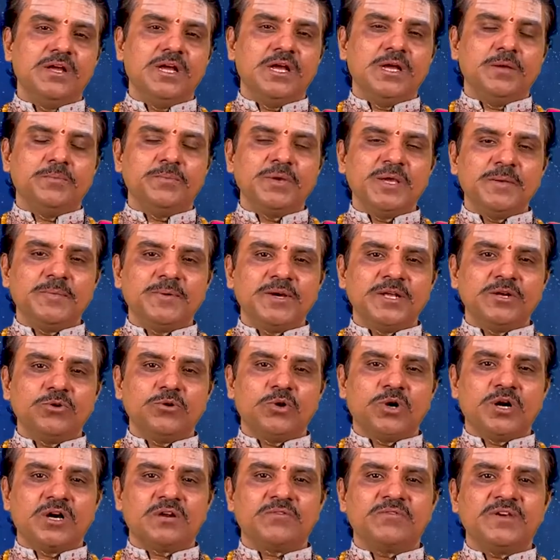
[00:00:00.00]
People who
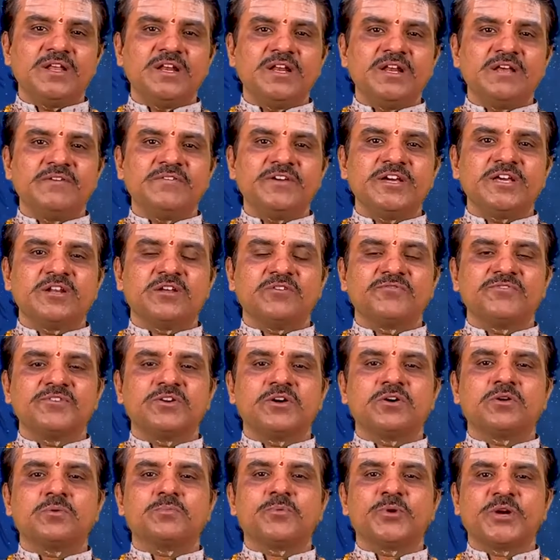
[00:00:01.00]
are well aware of
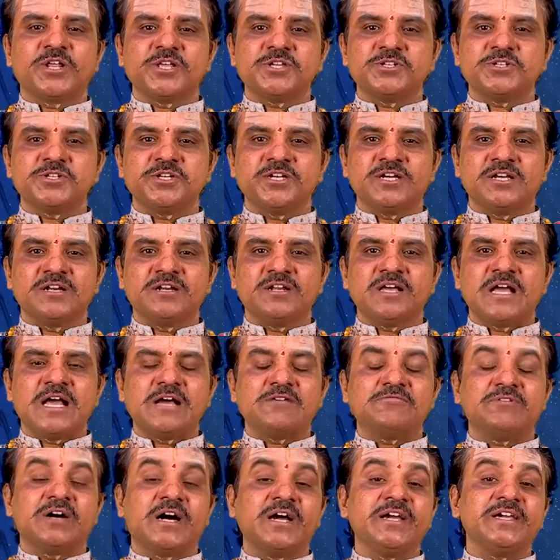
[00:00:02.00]
your potential have
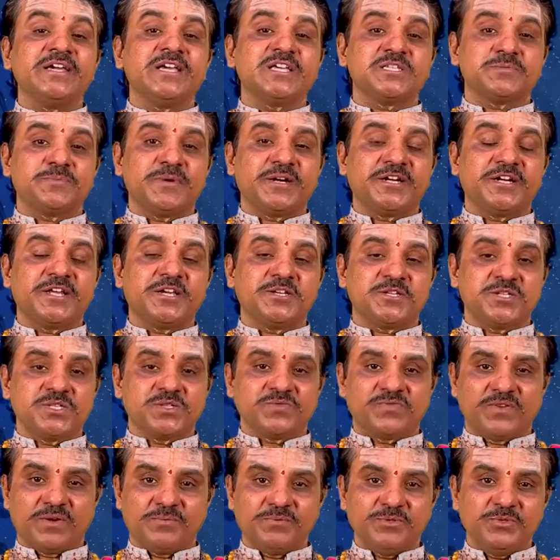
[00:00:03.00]
high expectations
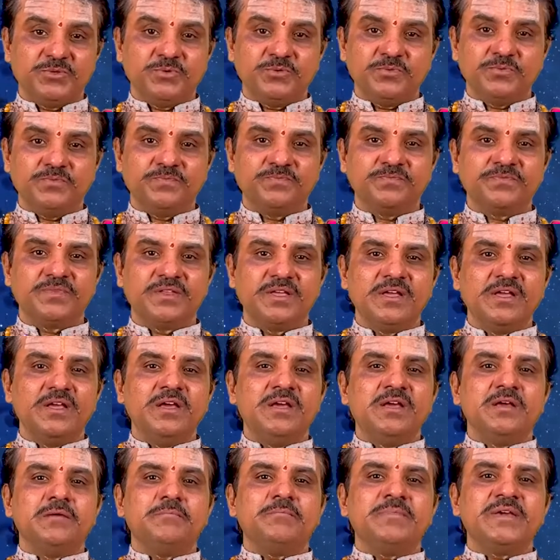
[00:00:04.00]
from you.
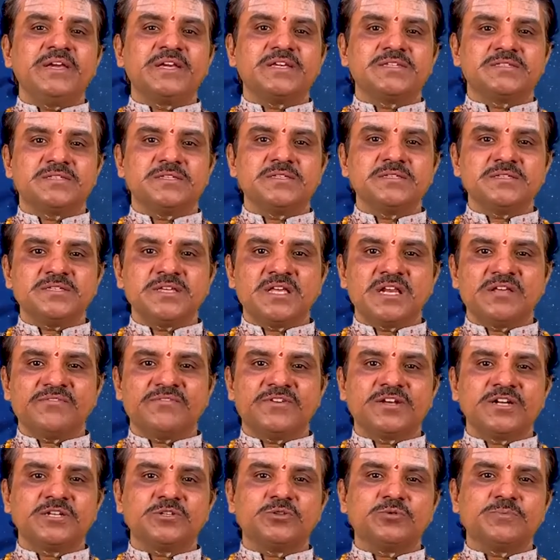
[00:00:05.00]
Make a sincere
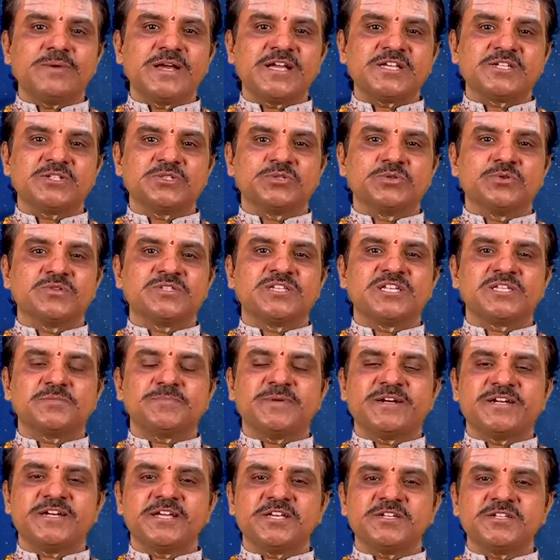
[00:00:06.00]
effort to match those
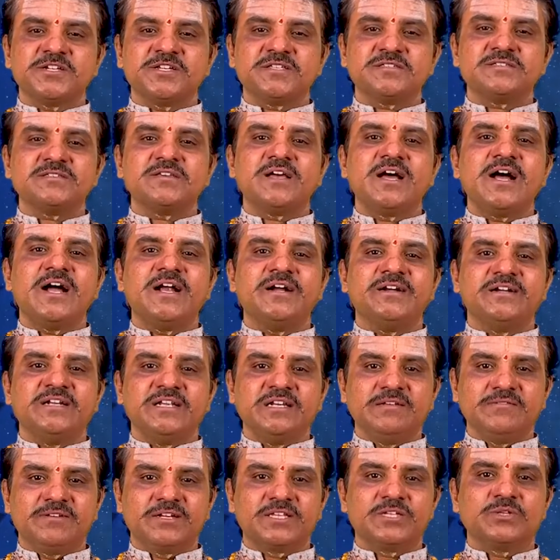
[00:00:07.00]
expectations and
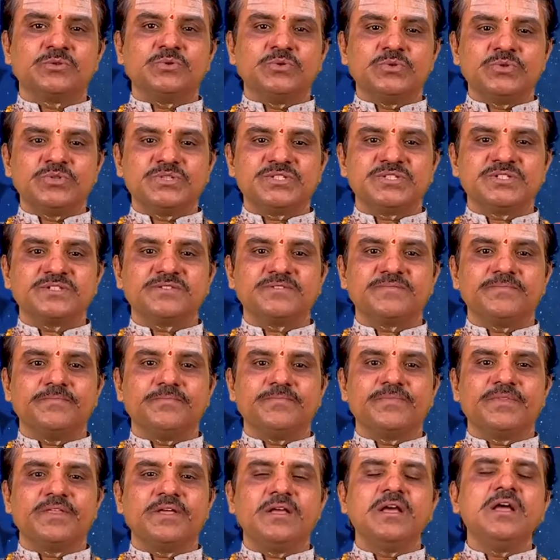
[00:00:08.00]
deliver the goods.
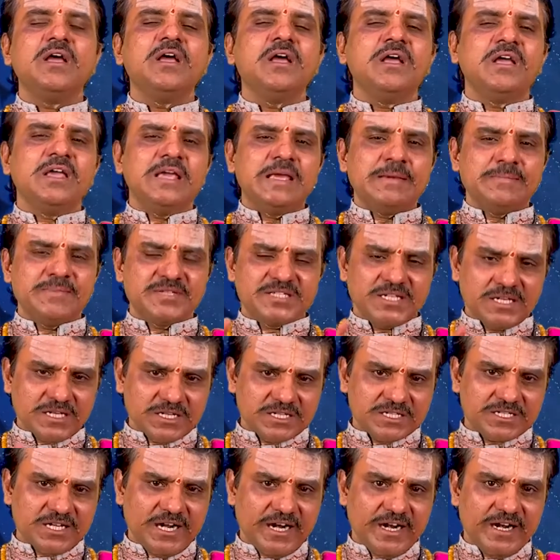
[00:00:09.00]
A
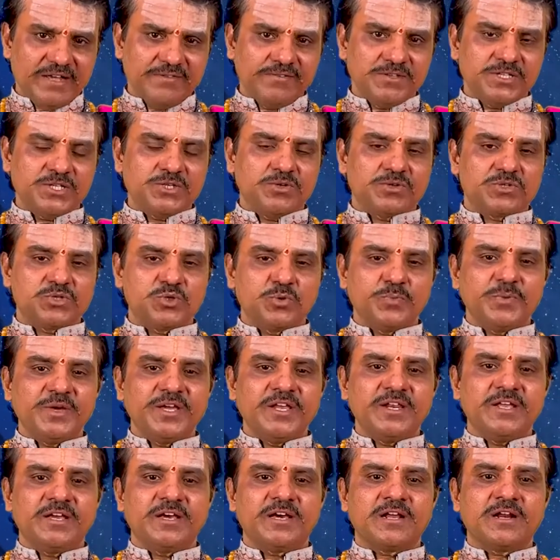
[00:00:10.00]
misunderstanding with your
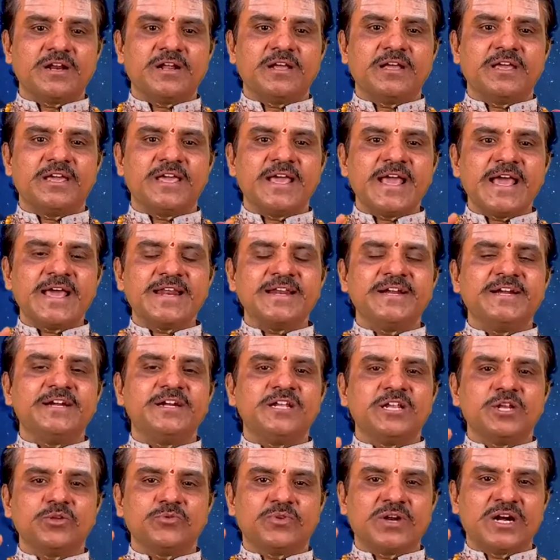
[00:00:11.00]
superior can hinder
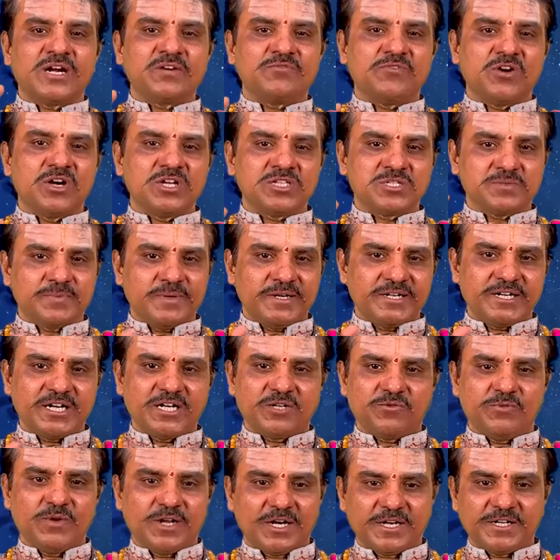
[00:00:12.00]
your advancement at
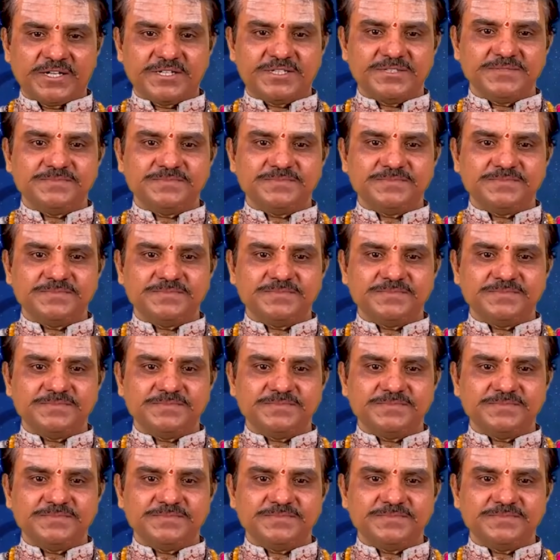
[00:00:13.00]
work.